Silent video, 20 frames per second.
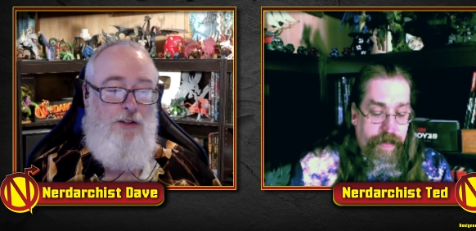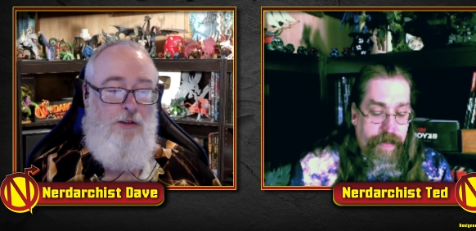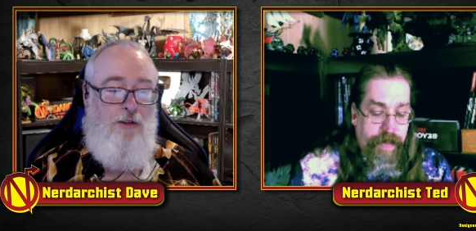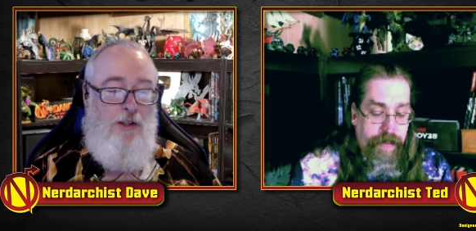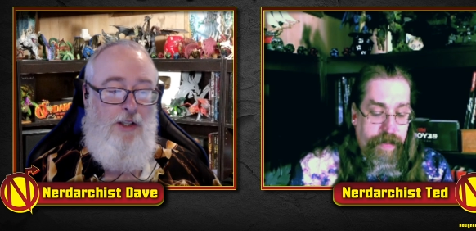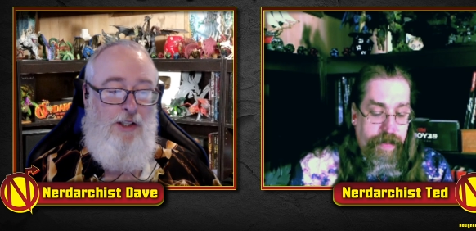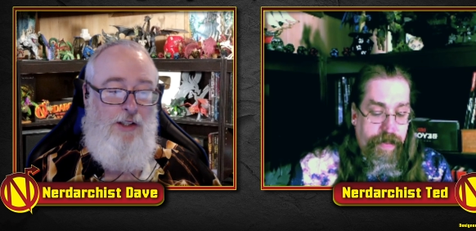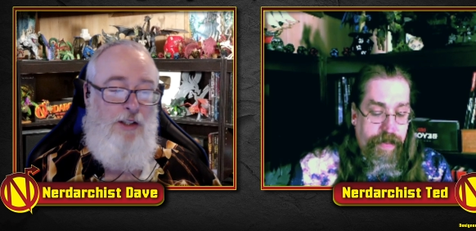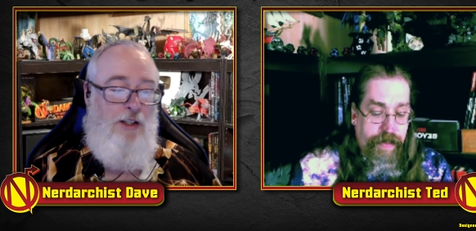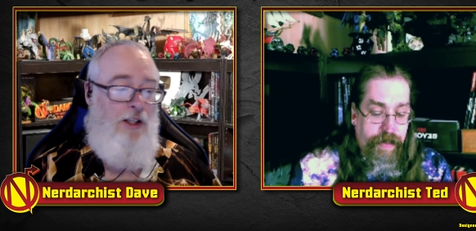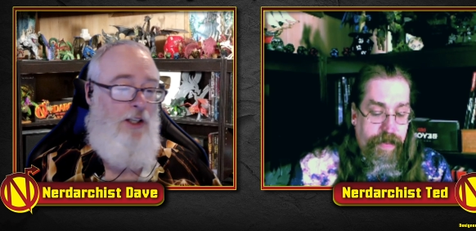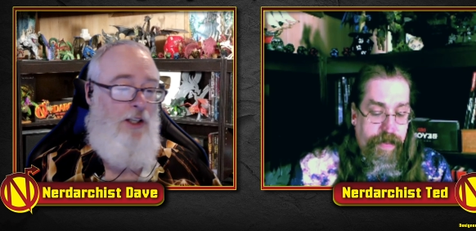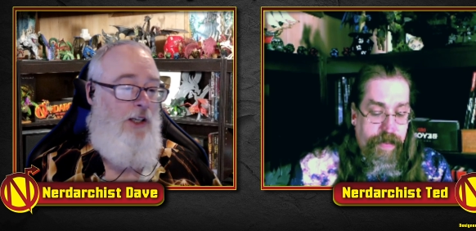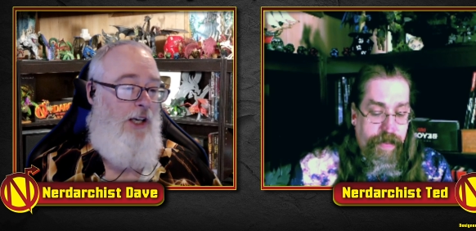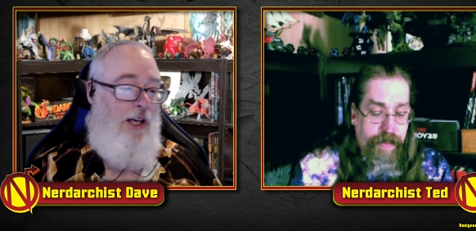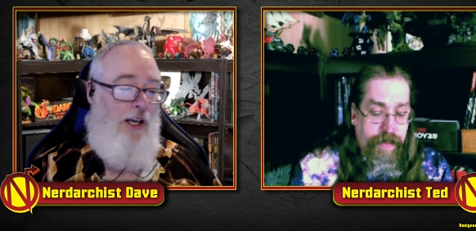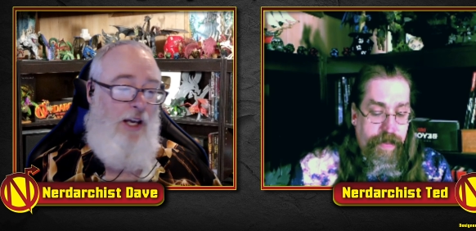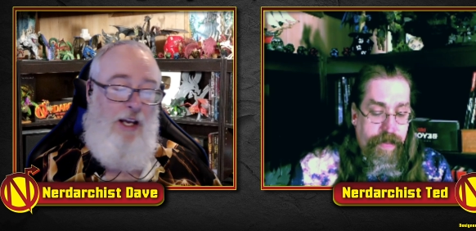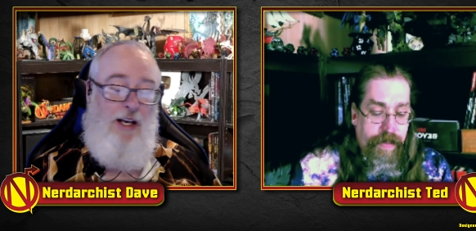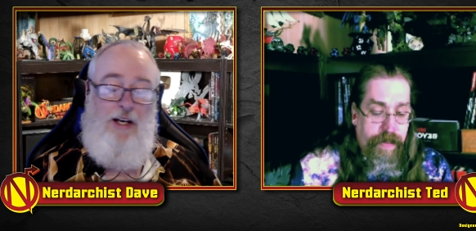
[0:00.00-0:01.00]
Speaker 1: you're in.
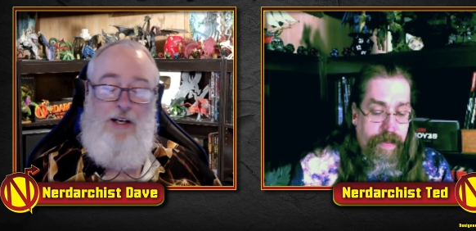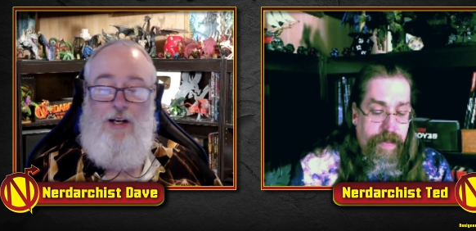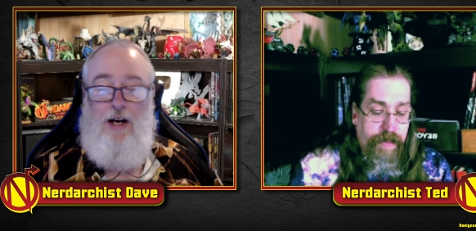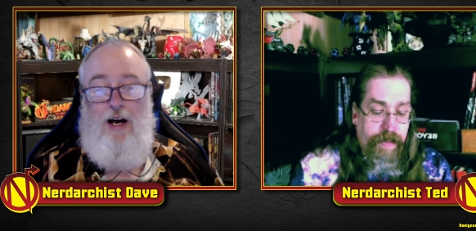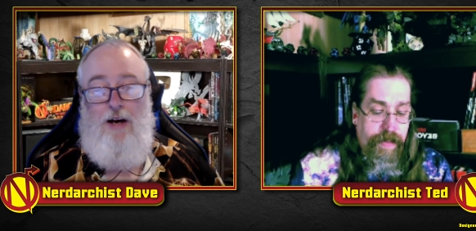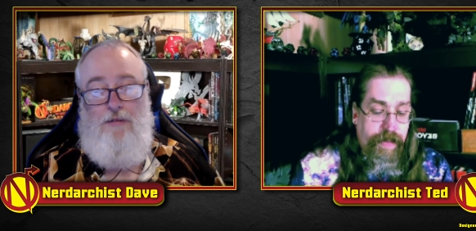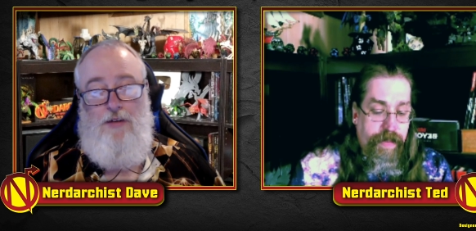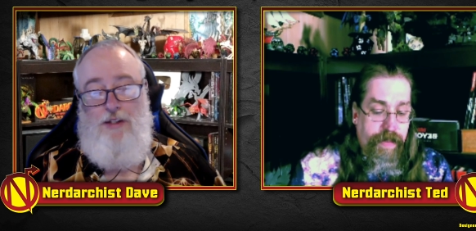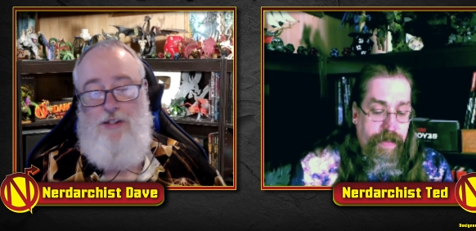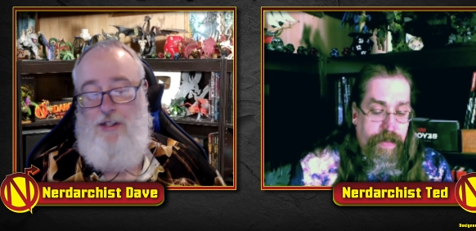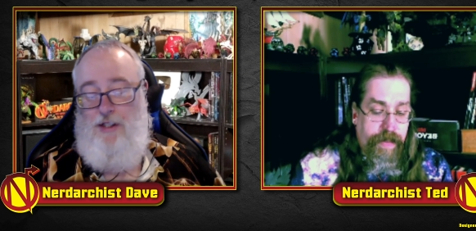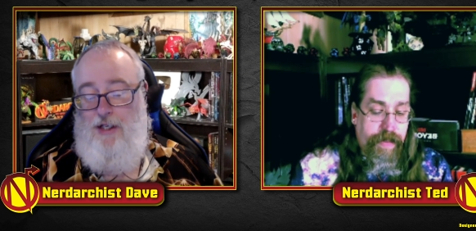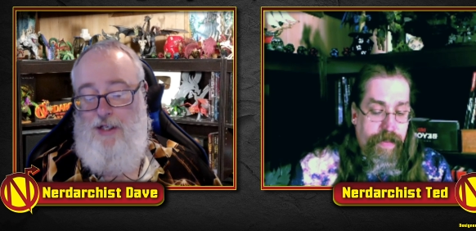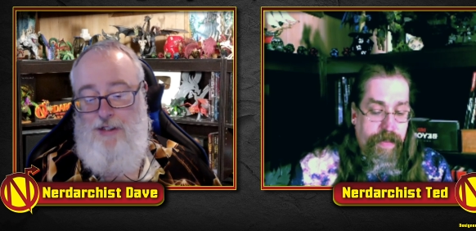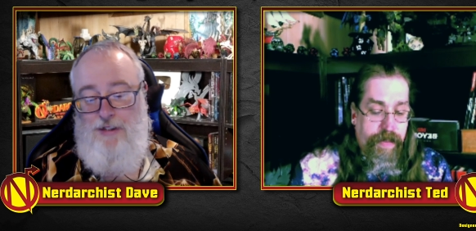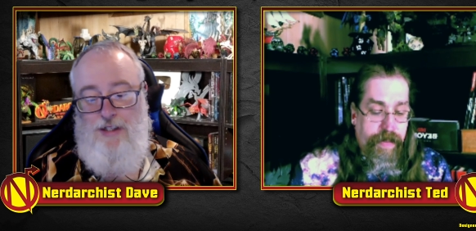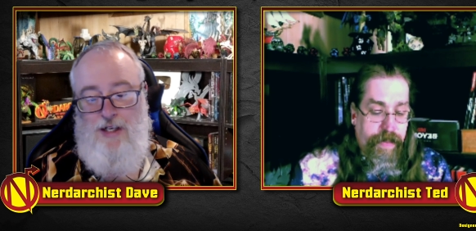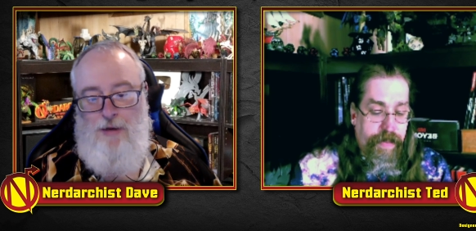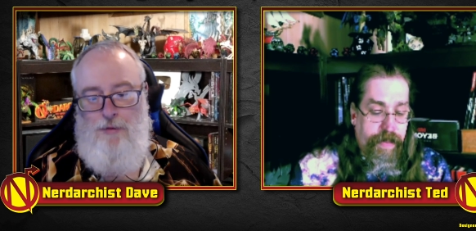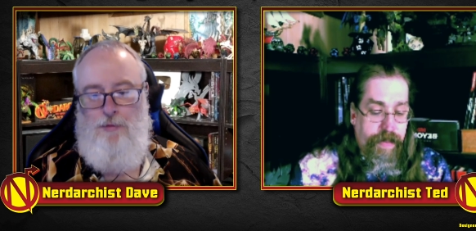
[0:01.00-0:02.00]
And obviously,
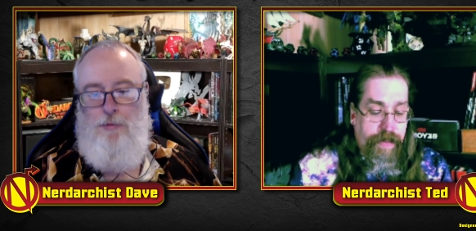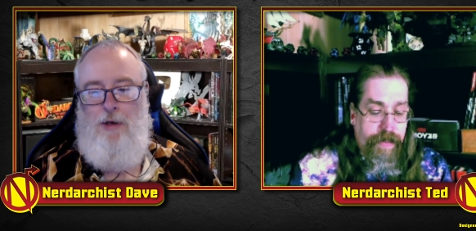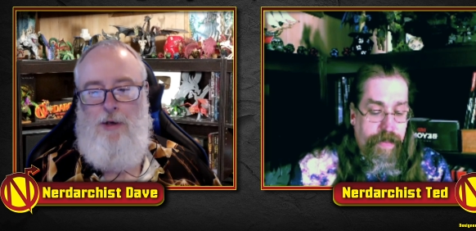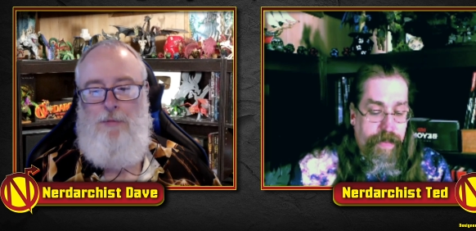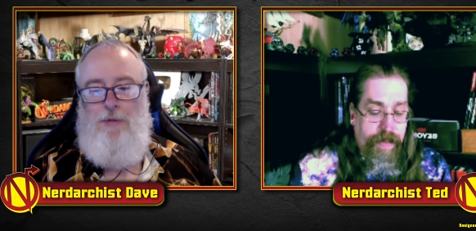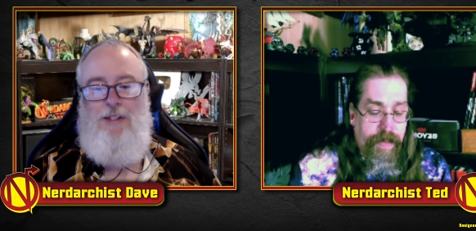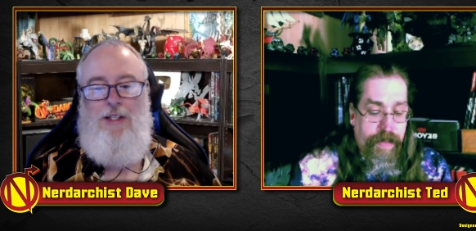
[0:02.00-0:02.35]
anytime you might be